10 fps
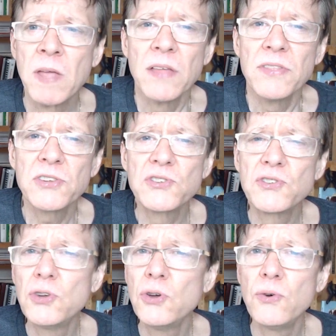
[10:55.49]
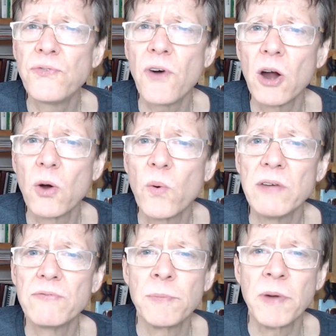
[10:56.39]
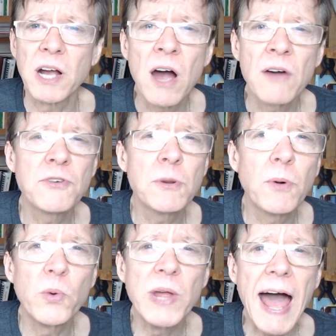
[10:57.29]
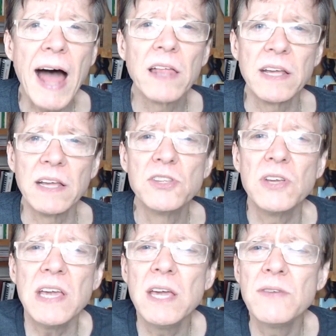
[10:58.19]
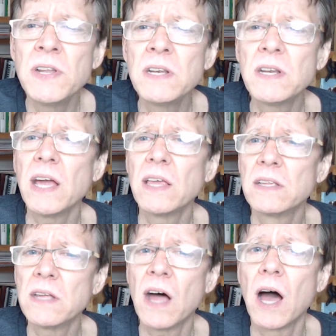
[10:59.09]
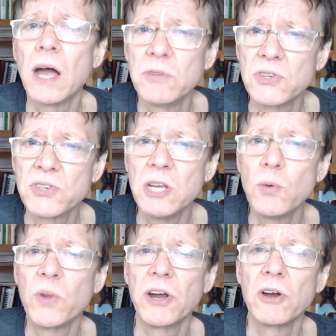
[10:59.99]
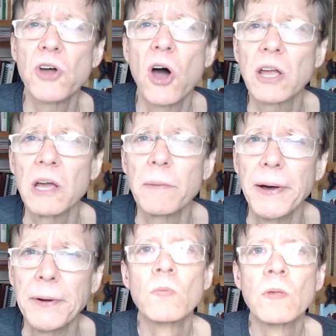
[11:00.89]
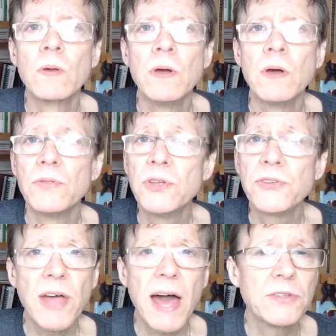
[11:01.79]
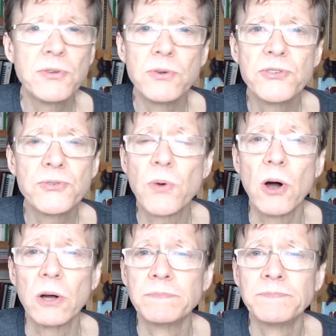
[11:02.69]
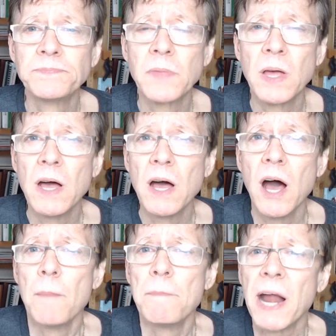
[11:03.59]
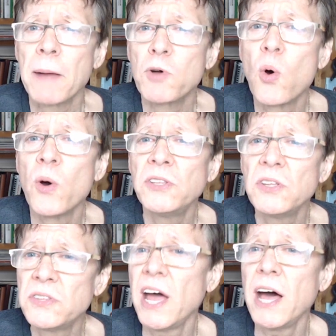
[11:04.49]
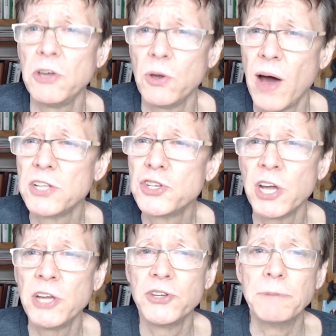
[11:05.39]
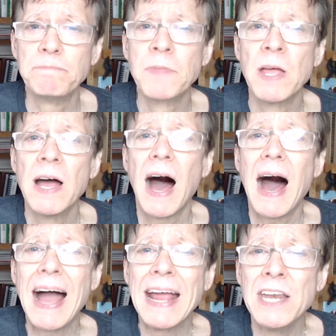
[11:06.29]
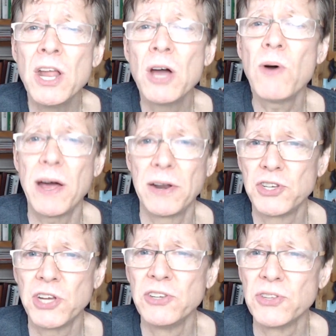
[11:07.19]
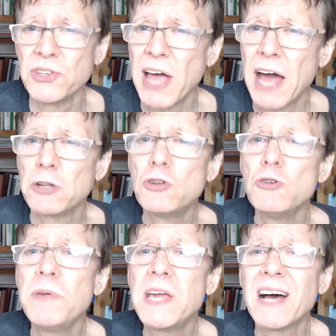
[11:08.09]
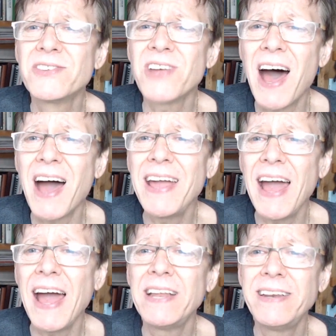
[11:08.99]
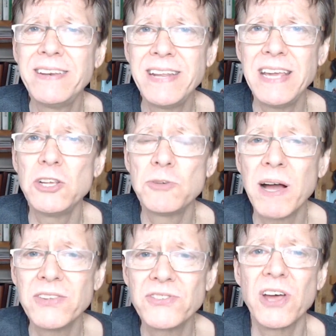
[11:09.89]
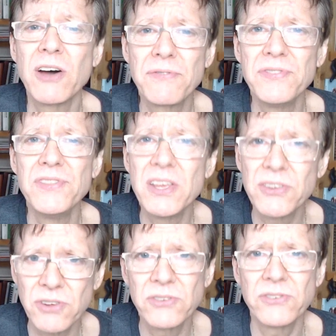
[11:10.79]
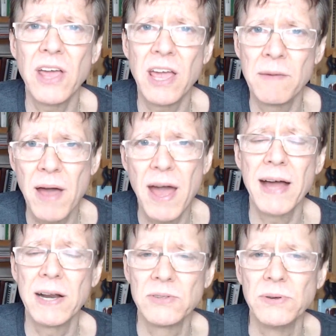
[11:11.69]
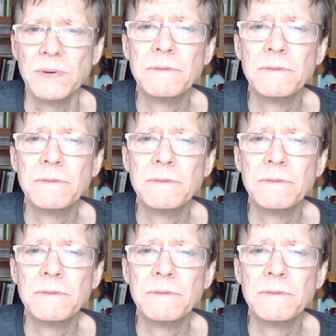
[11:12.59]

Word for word: This is too far away from a comfortable reality to even take the time to see what talking about. This attitude is wrong, but I'm going to tell you how to change it. I know how to change this attitude because I had to teach myself this same attitude.